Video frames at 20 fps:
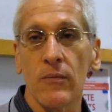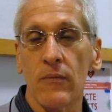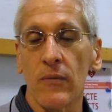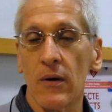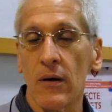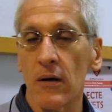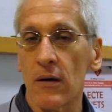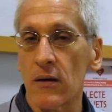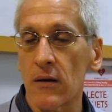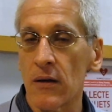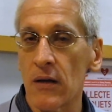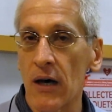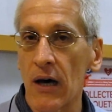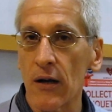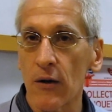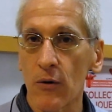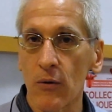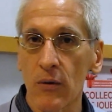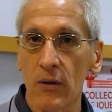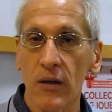uh,
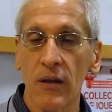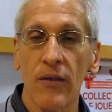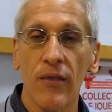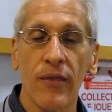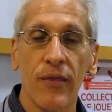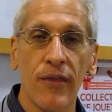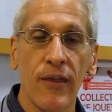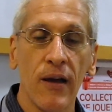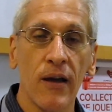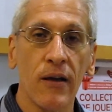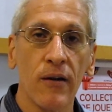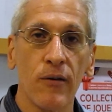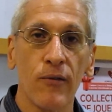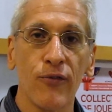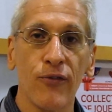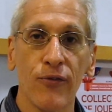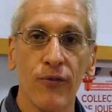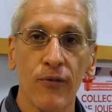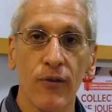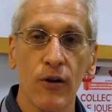not only think
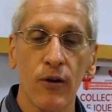of